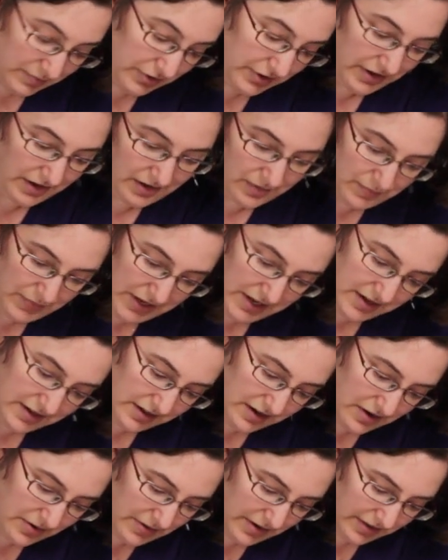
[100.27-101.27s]
looking at B
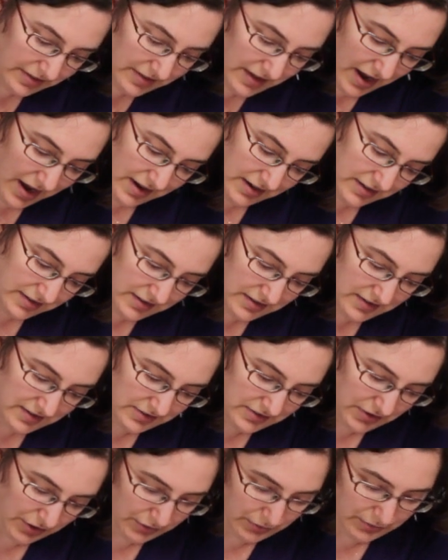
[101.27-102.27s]
and going, that is
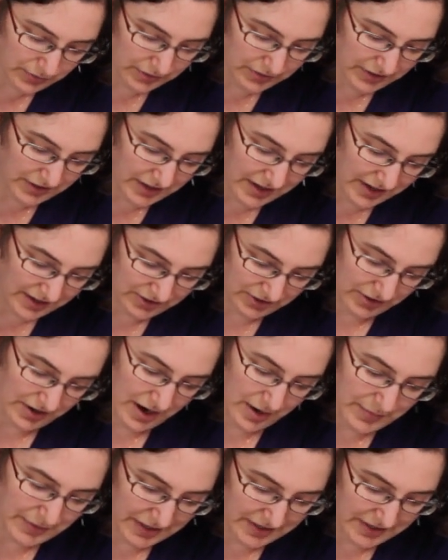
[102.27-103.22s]
totally a trap